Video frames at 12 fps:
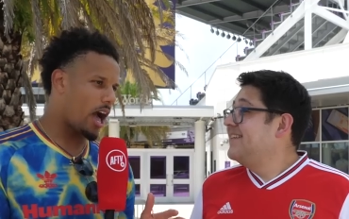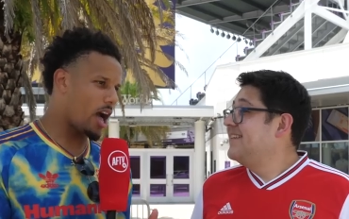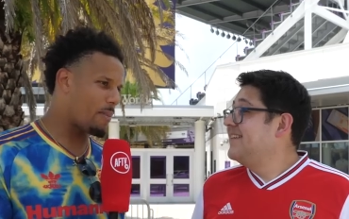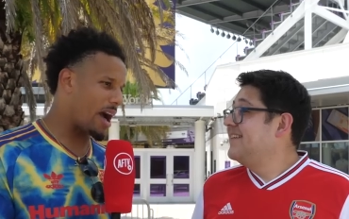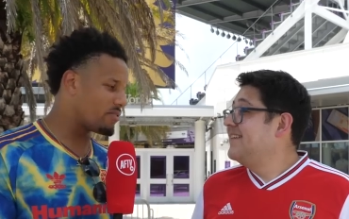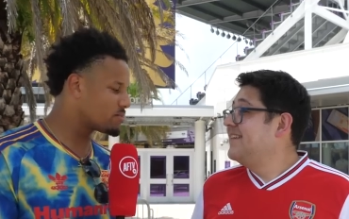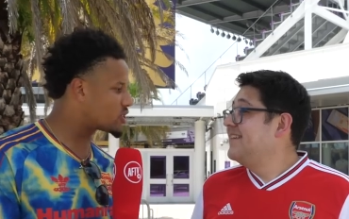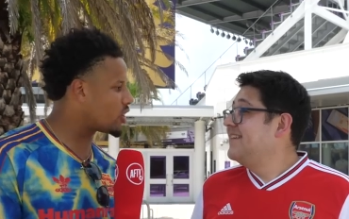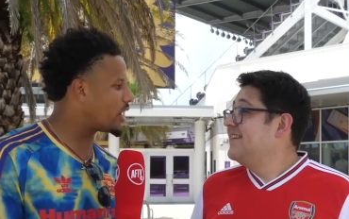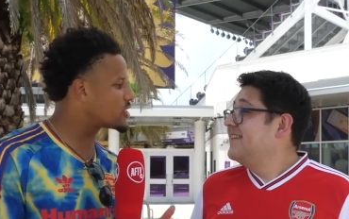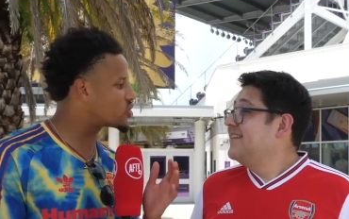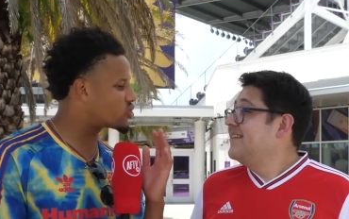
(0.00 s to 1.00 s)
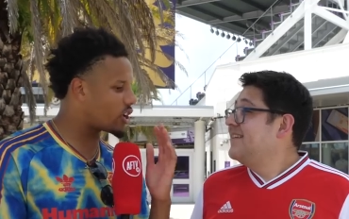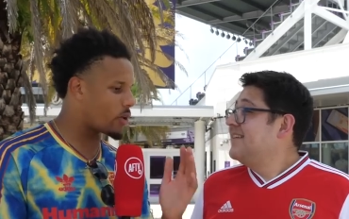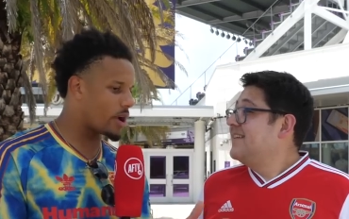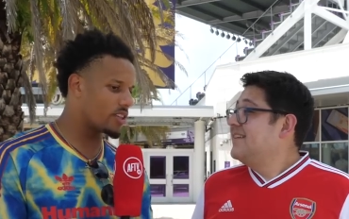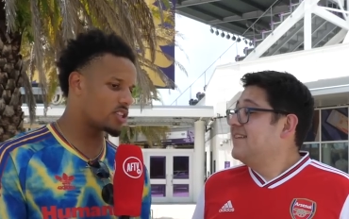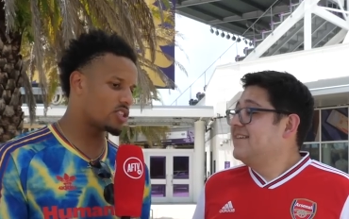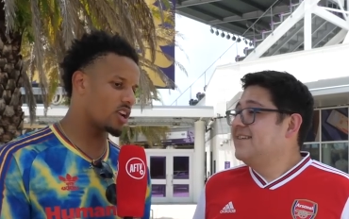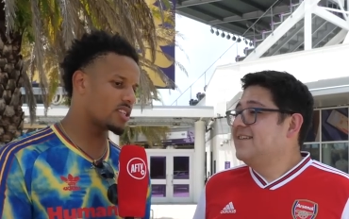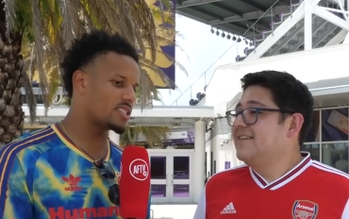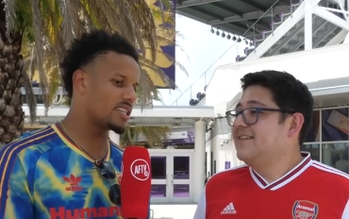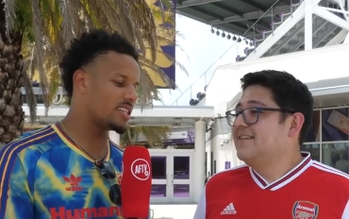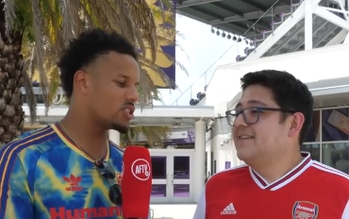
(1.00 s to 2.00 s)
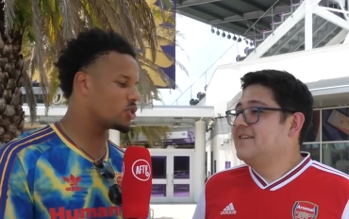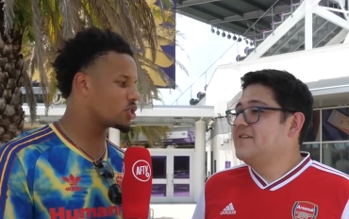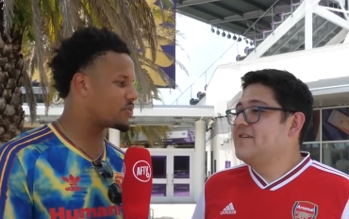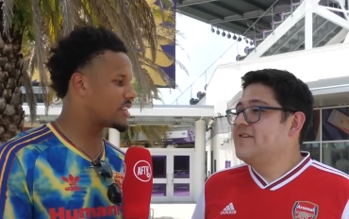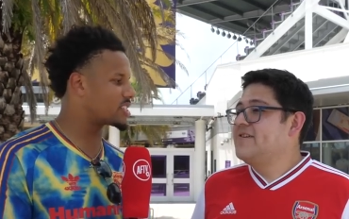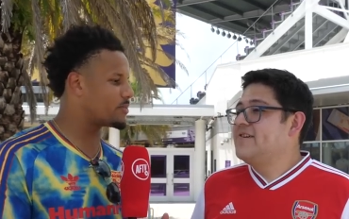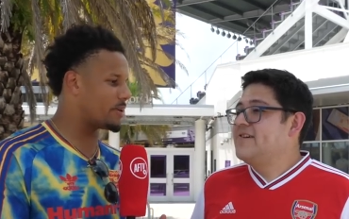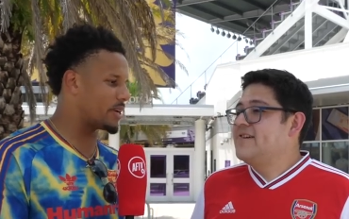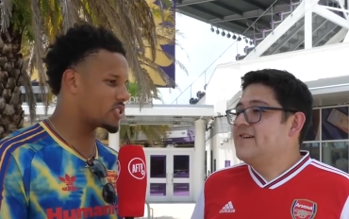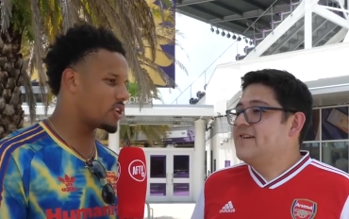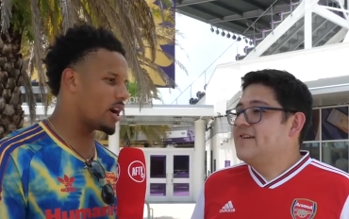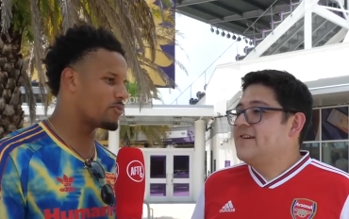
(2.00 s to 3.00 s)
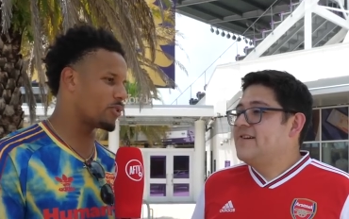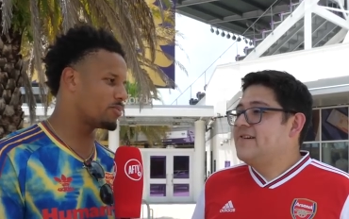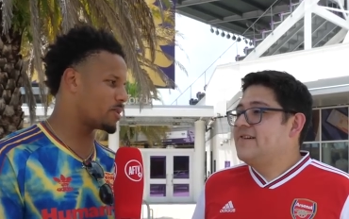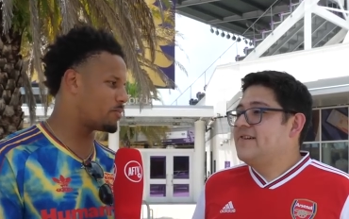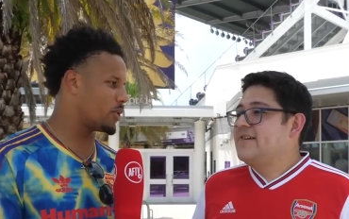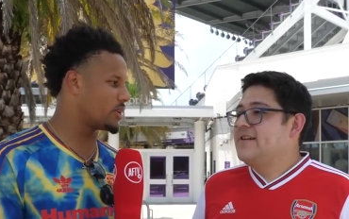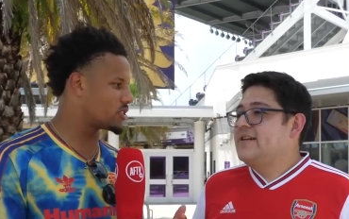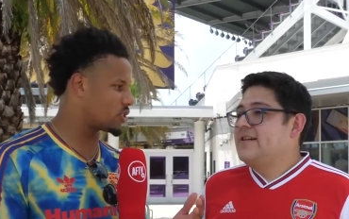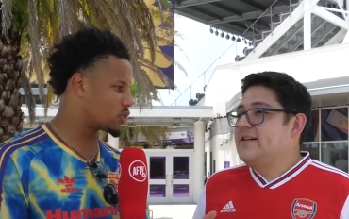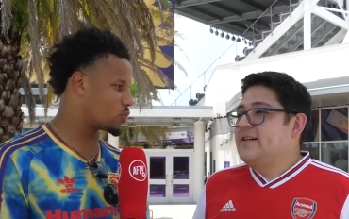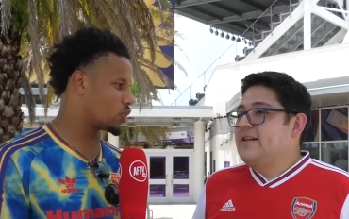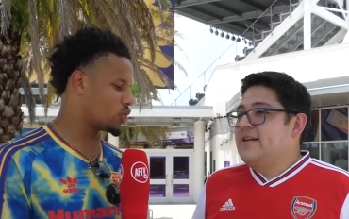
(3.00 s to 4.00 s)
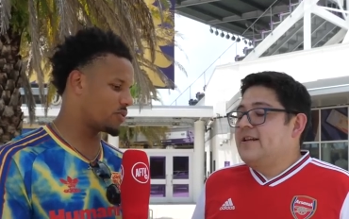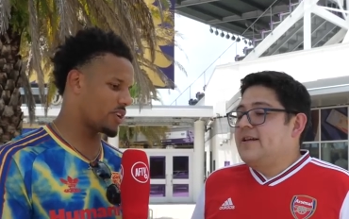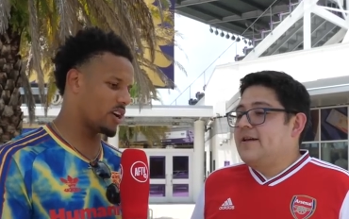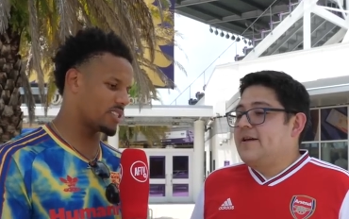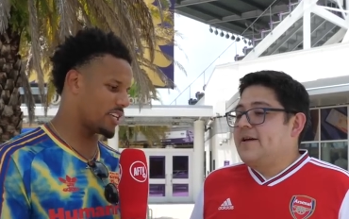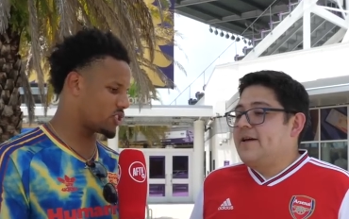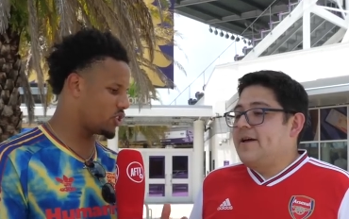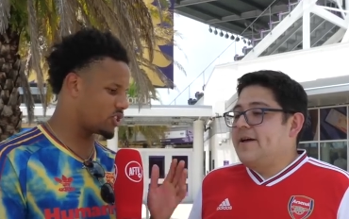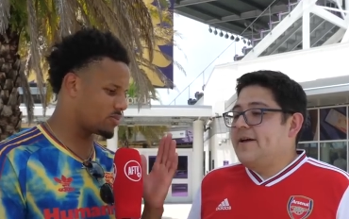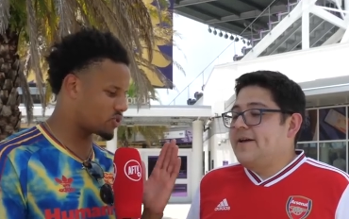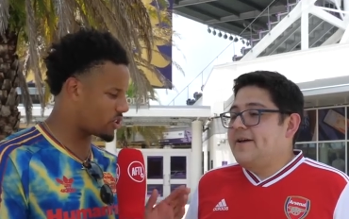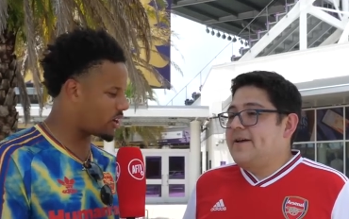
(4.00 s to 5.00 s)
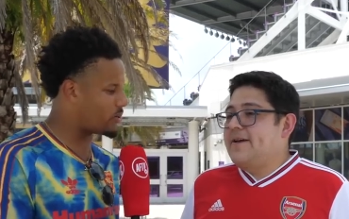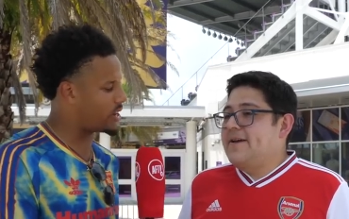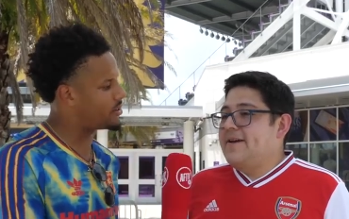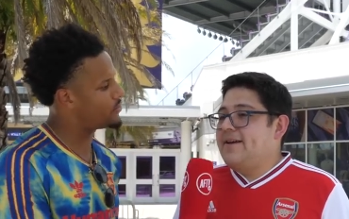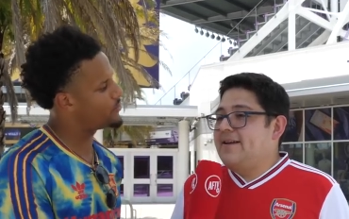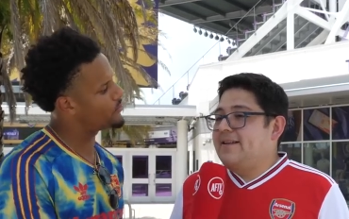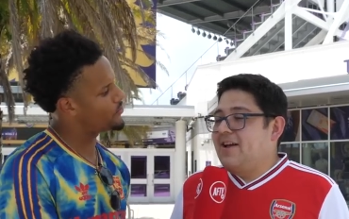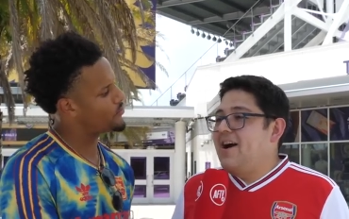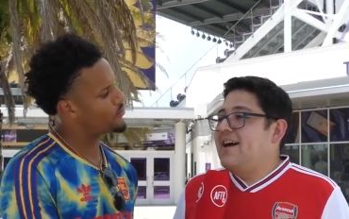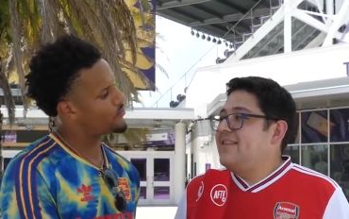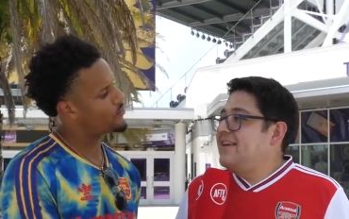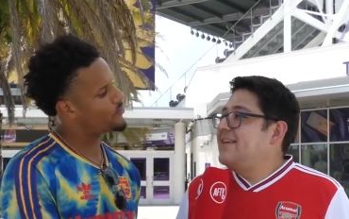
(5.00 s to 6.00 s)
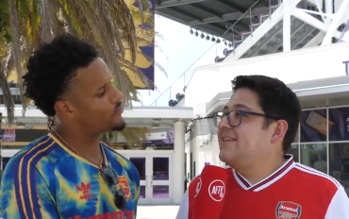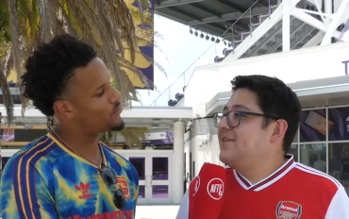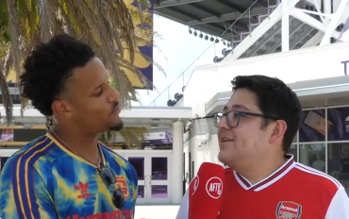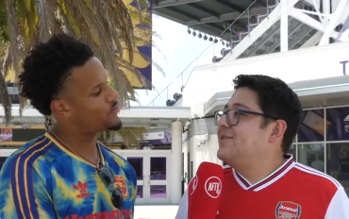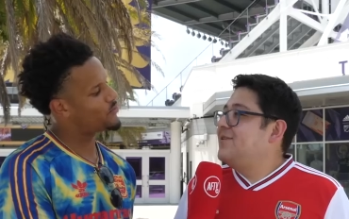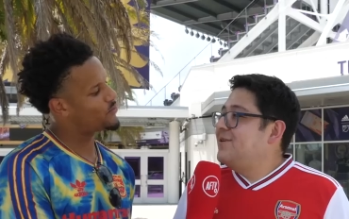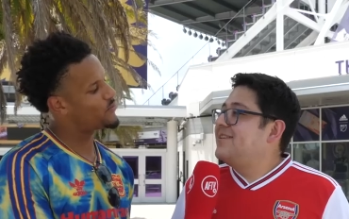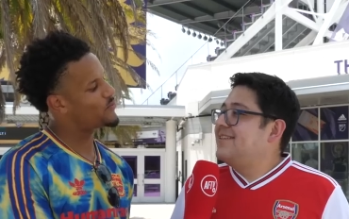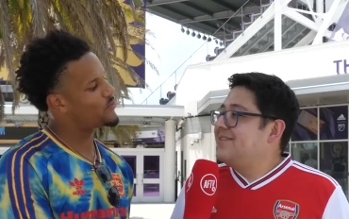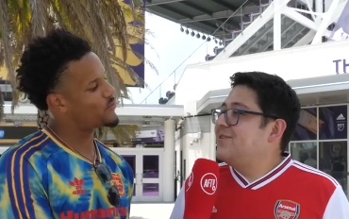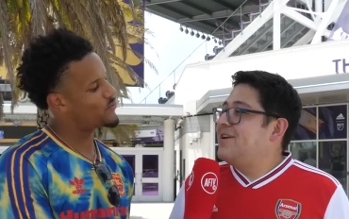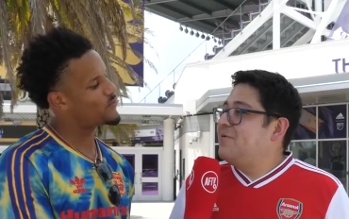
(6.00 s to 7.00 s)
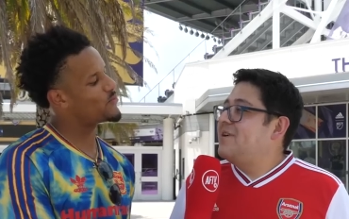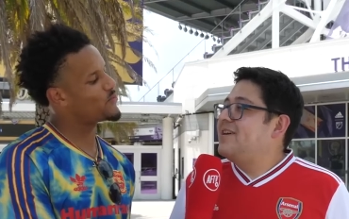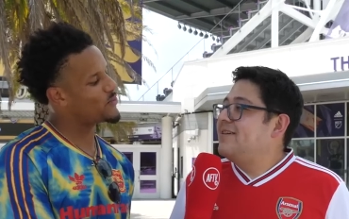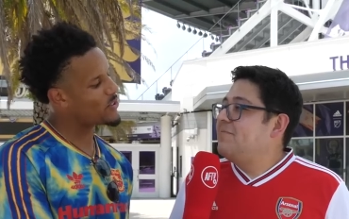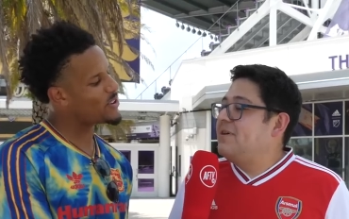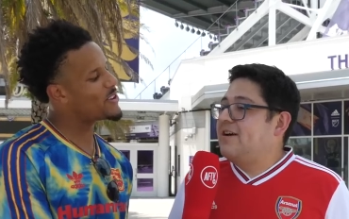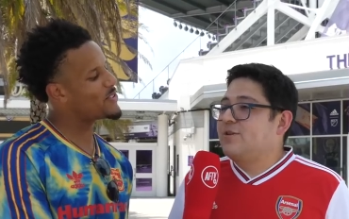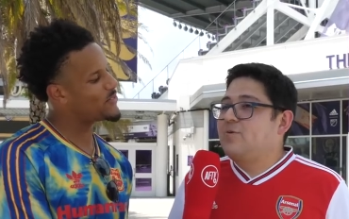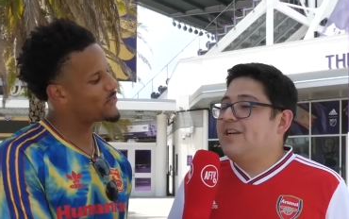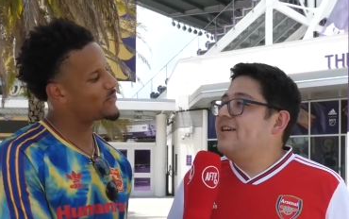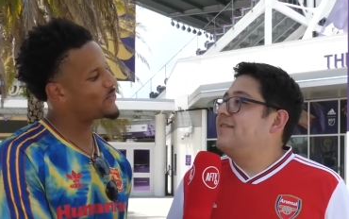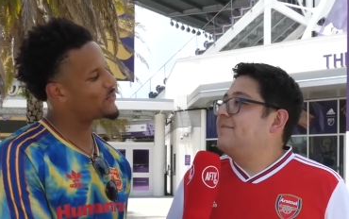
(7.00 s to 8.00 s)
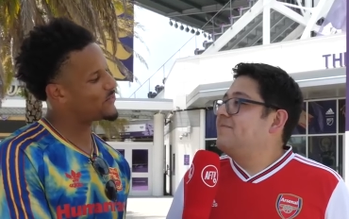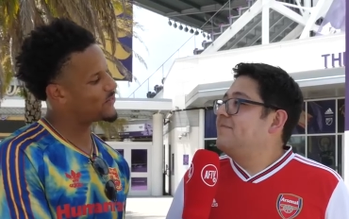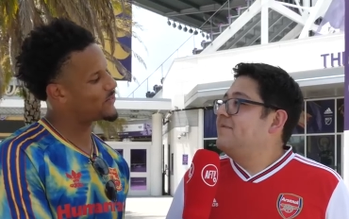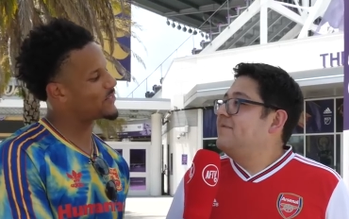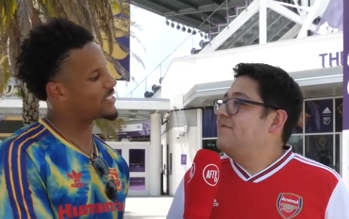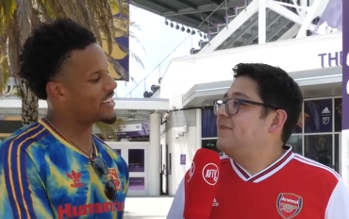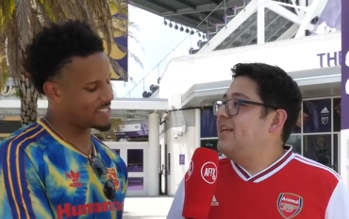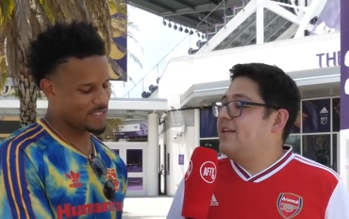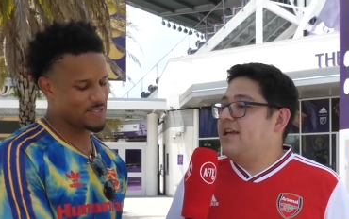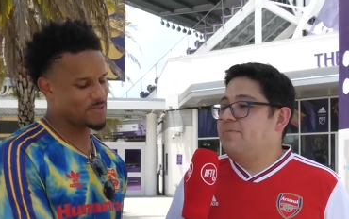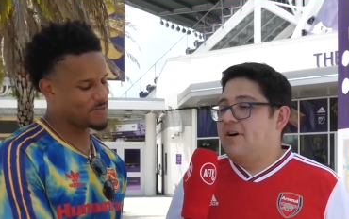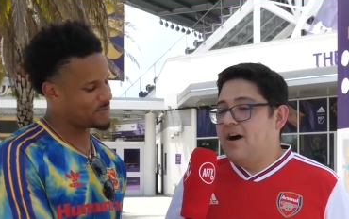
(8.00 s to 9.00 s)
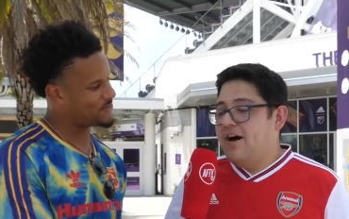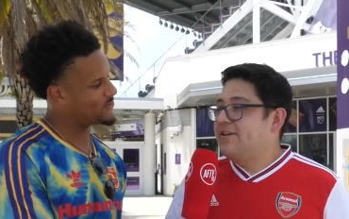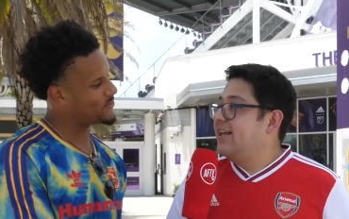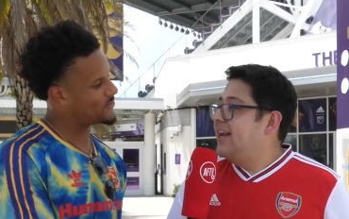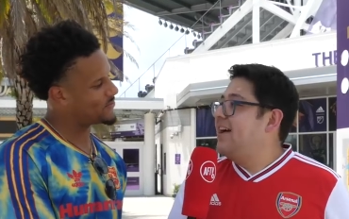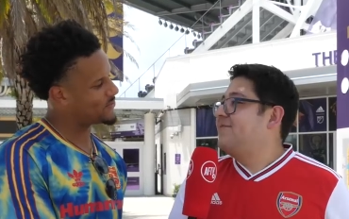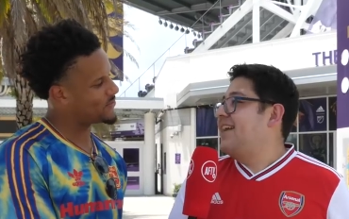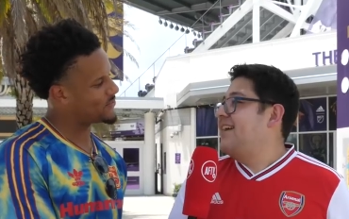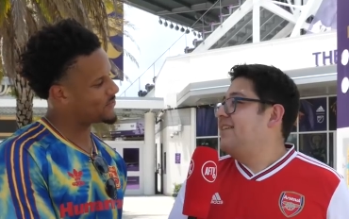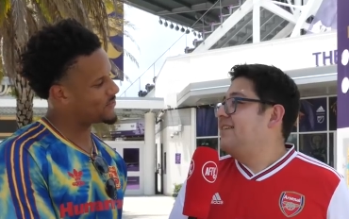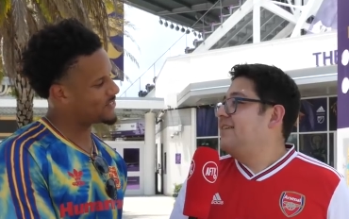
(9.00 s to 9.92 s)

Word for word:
Speaker 1: um, have him starting straight away at the start of the season, or do you think it's going to be a bit of time for him to build into the squad, or do you think Arteta is going to use him straight away? No, I think he's going to use it straight away because we need him. Yes. We need him on the left side.